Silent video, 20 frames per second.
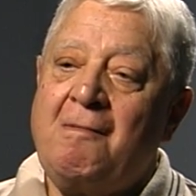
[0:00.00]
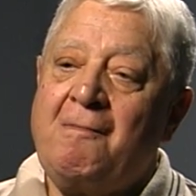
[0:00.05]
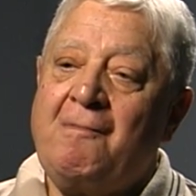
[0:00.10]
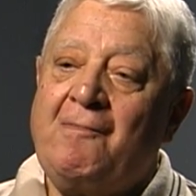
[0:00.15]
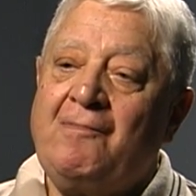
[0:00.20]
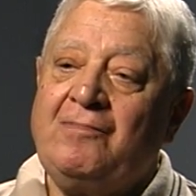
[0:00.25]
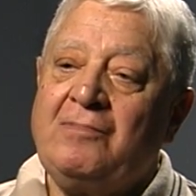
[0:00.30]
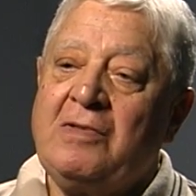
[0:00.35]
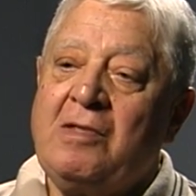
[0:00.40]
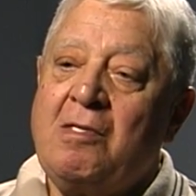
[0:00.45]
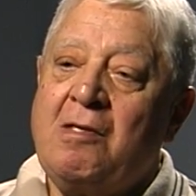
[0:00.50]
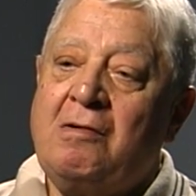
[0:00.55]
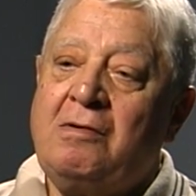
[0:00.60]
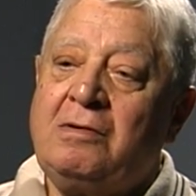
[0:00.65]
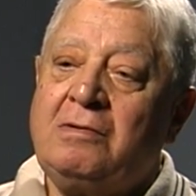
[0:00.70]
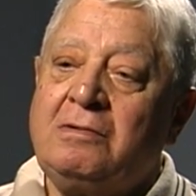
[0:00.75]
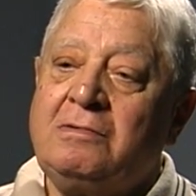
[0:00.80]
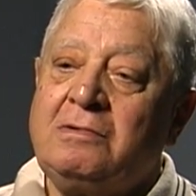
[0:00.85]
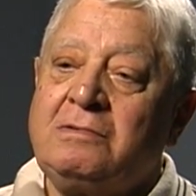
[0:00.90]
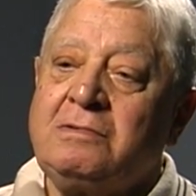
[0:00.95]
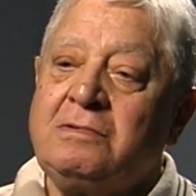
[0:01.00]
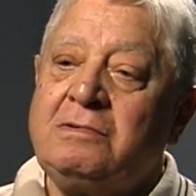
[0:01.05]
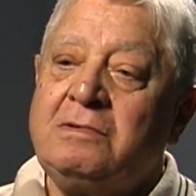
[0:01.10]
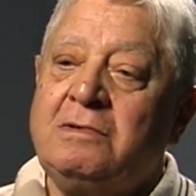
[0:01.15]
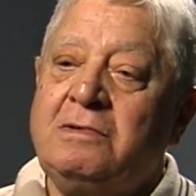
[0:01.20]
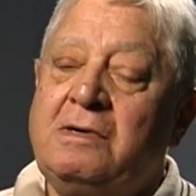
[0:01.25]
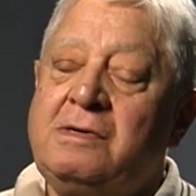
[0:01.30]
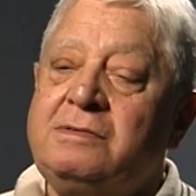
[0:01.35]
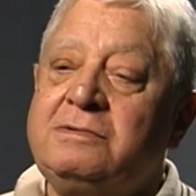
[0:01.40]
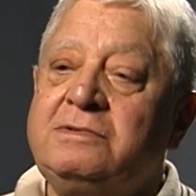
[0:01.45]
and president of the
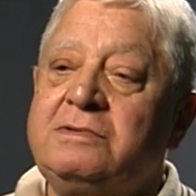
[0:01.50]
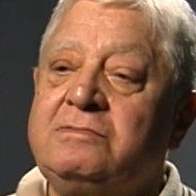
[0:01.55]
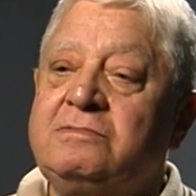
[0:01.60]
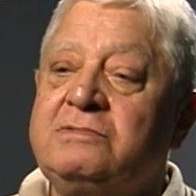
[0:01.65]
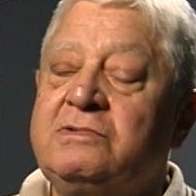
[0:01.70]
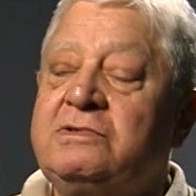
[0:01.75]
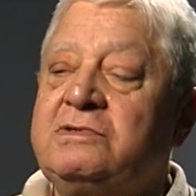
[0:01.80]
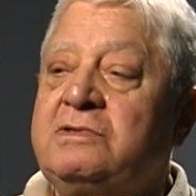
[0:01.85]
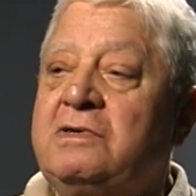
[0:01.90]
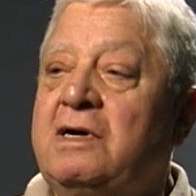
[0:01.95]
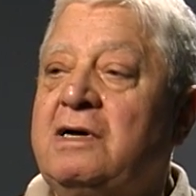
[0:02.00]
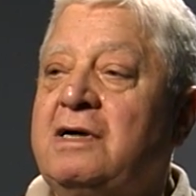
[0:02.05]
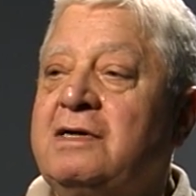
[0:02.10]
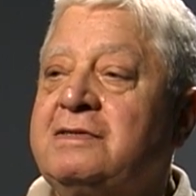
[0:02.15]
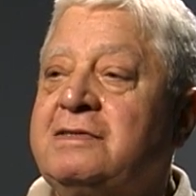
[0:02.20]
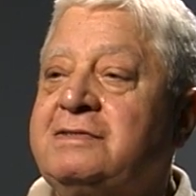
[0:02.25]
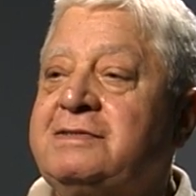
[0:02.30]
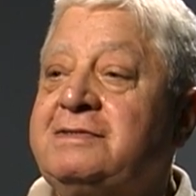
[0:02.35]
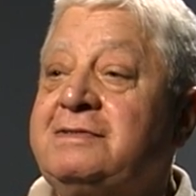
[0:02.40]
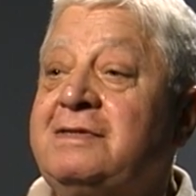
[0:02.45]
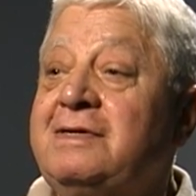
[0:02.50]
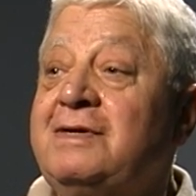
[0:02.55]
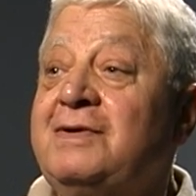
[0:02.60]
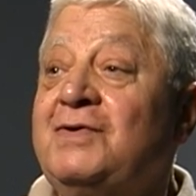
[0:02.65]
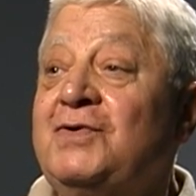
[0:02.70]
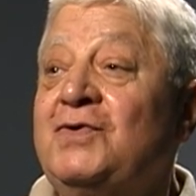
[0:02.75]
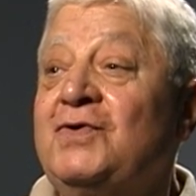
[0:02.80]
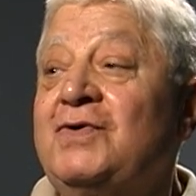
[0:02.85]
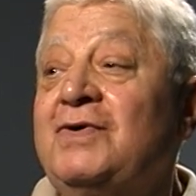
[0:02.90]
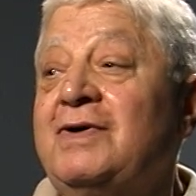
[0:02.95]
statewide? Did you get to meet people
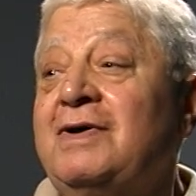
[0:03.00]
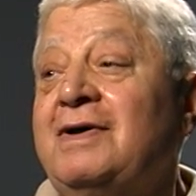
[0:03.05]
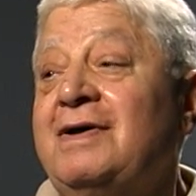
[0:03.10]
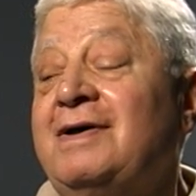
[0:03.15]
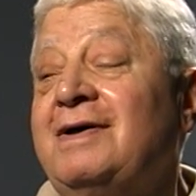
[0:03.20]
like that?